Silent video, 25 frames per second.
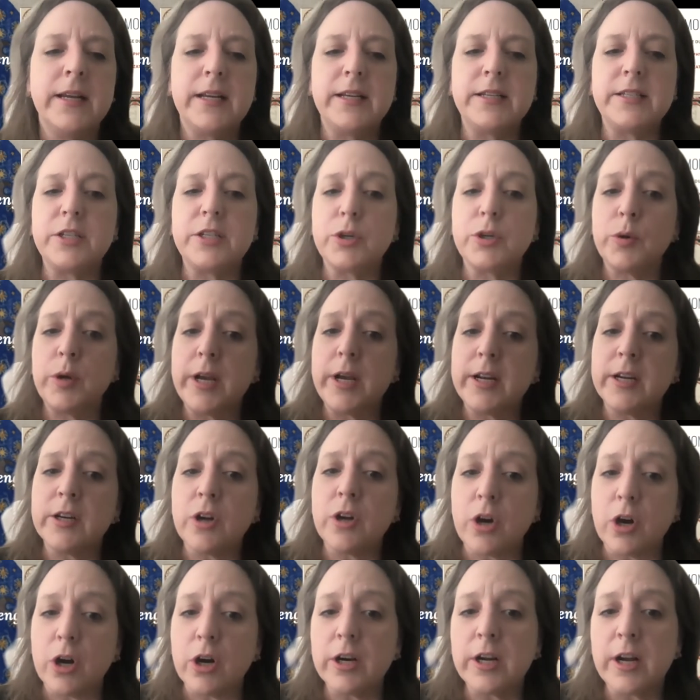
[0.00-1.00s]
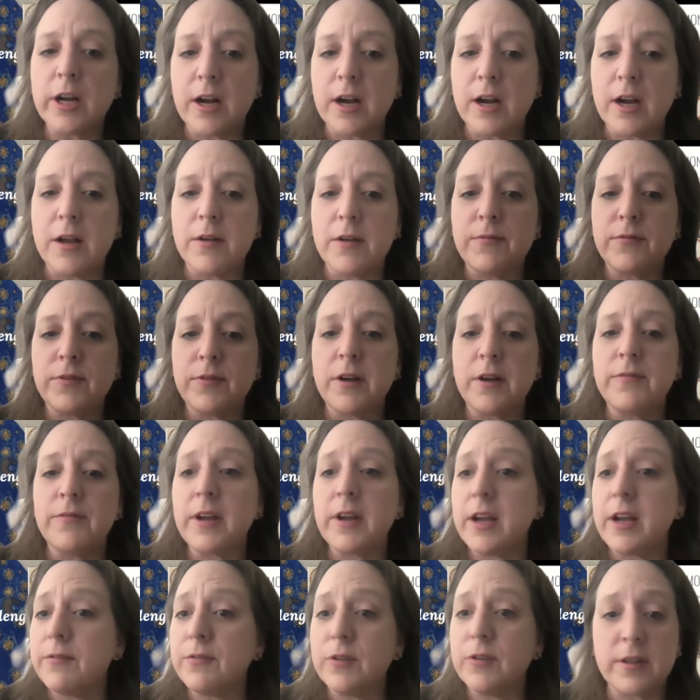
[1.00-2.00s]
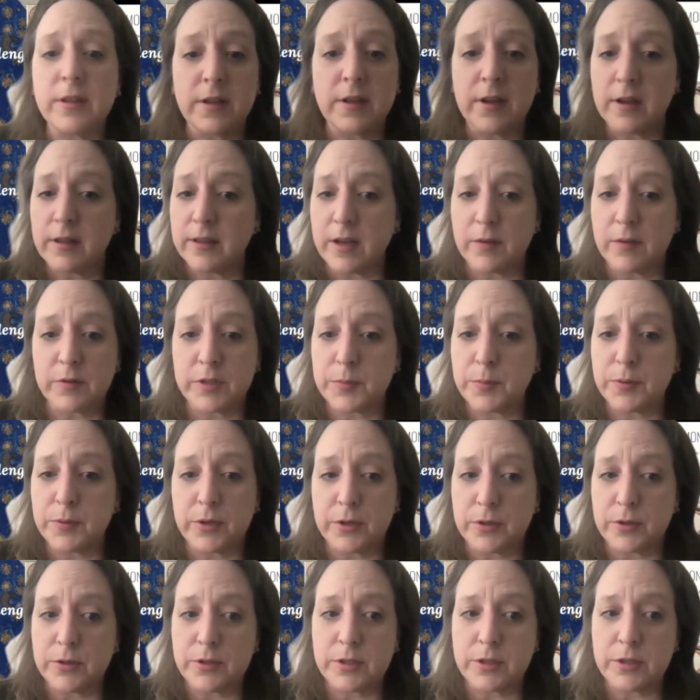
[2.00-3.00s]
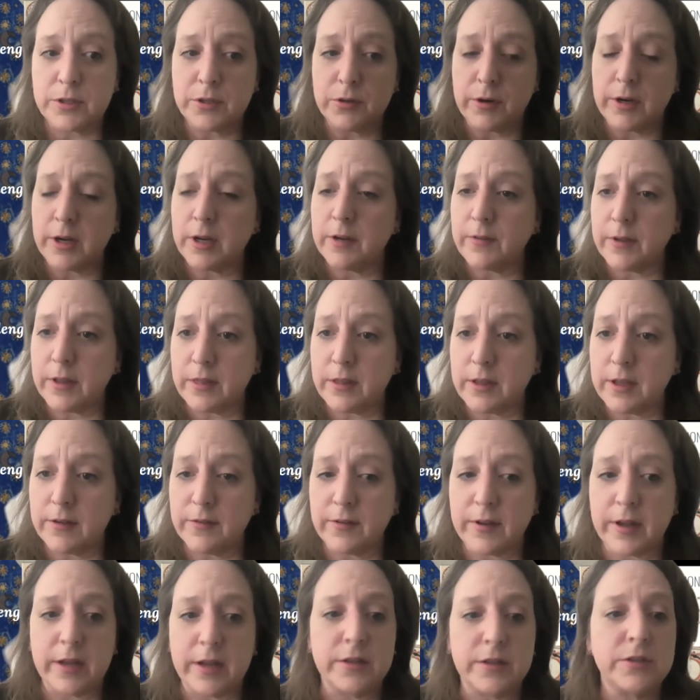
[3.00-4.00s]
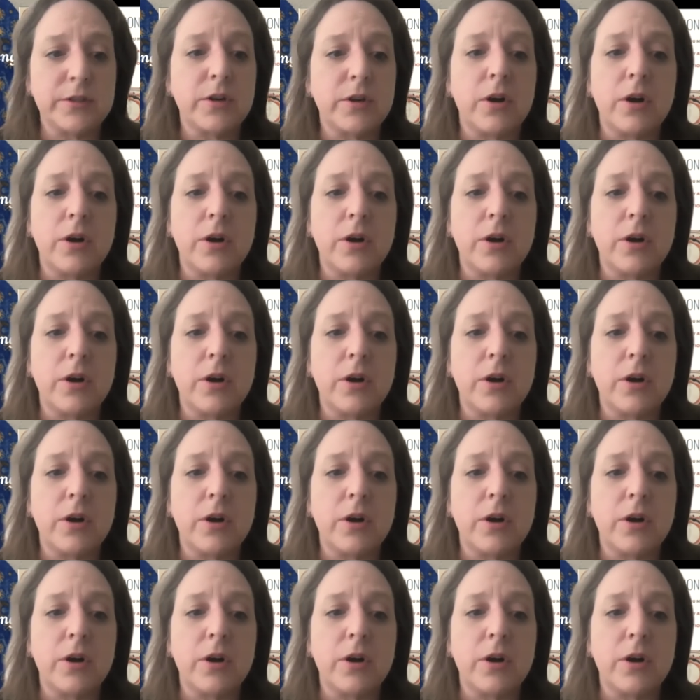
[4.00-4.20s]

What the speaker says: is to create an archive of everything that was produced during the event,